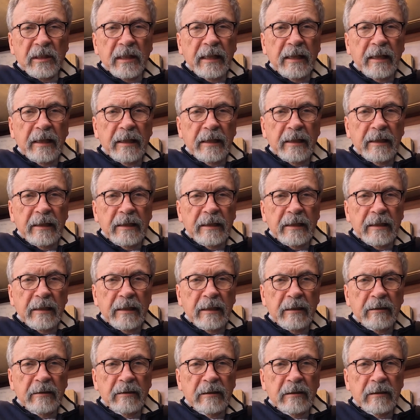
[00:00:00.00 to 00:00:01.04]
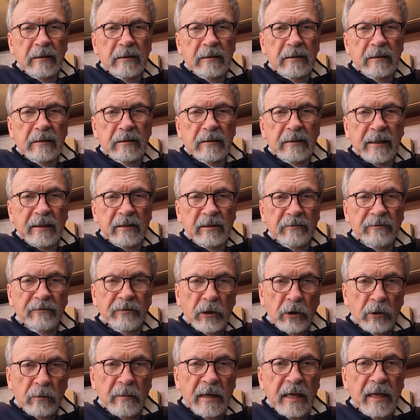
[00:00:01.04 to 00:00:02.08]
and take the
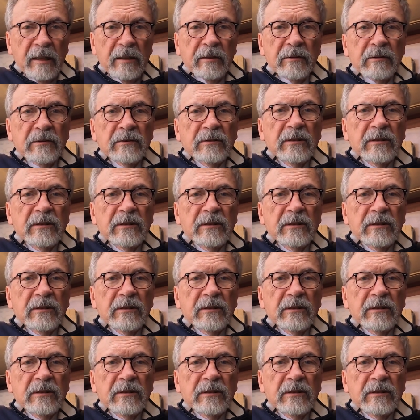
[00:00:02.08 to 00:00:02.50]
foam out